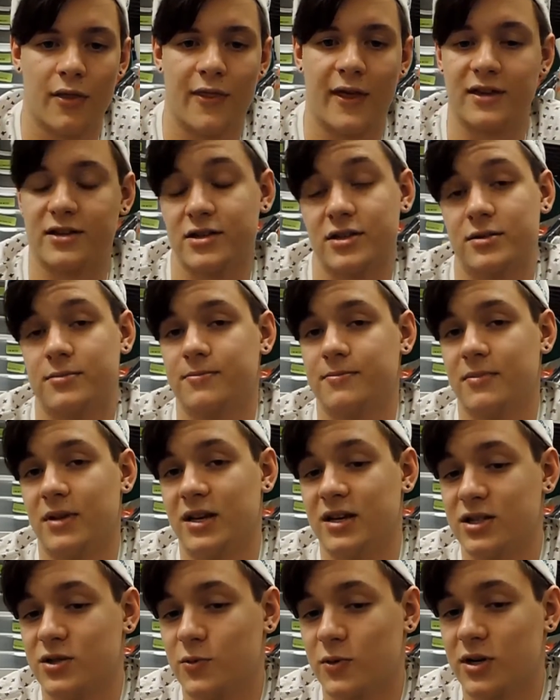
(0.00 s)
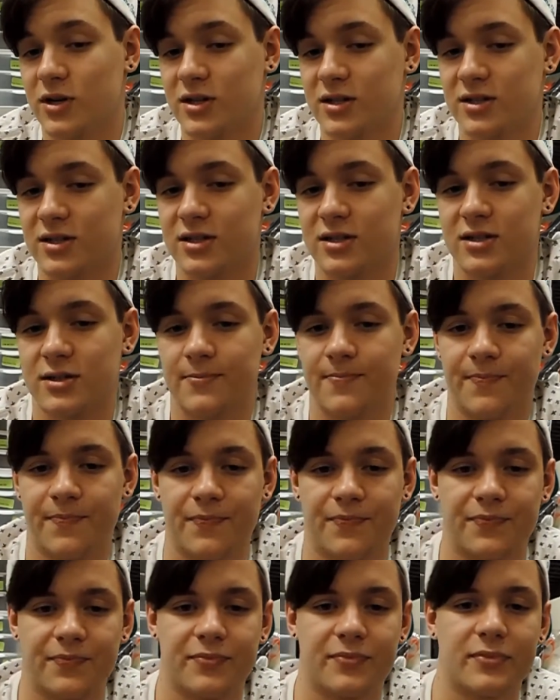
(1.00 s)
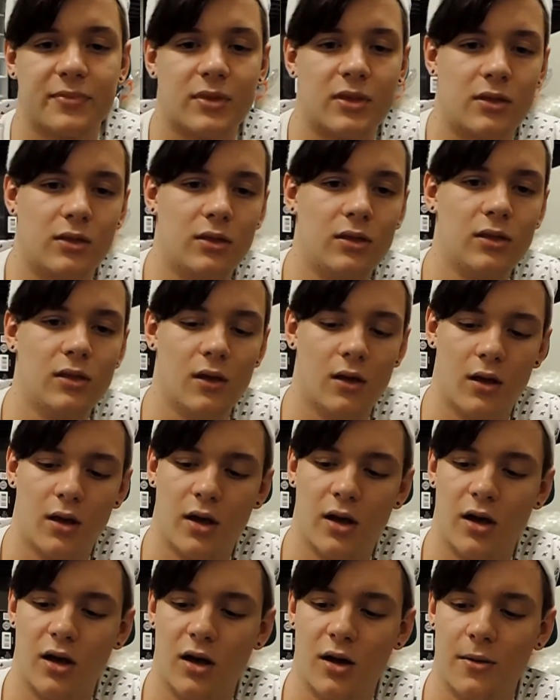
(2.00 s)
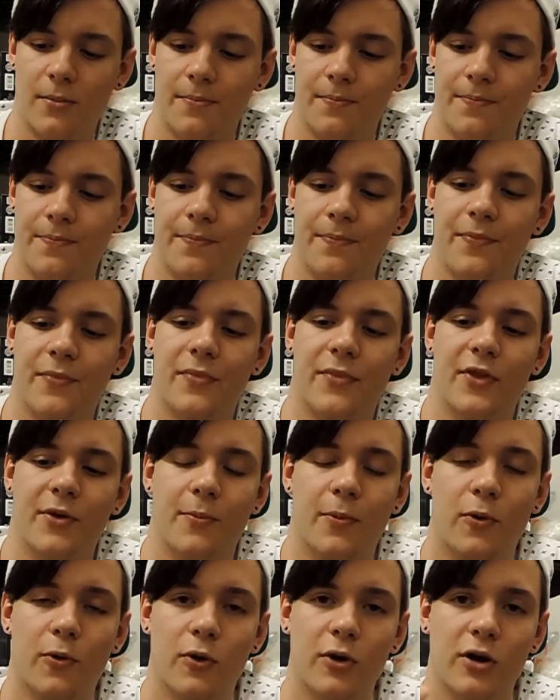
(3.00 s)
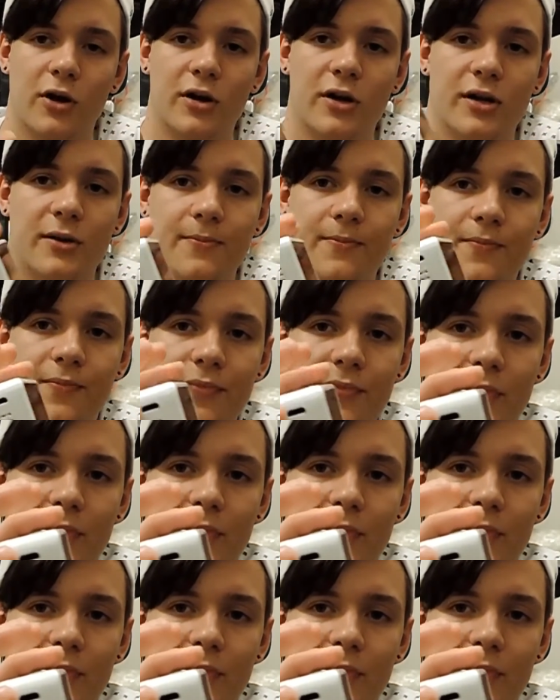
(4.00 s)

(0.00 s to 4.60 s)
that's just, it is what it is. The port on it,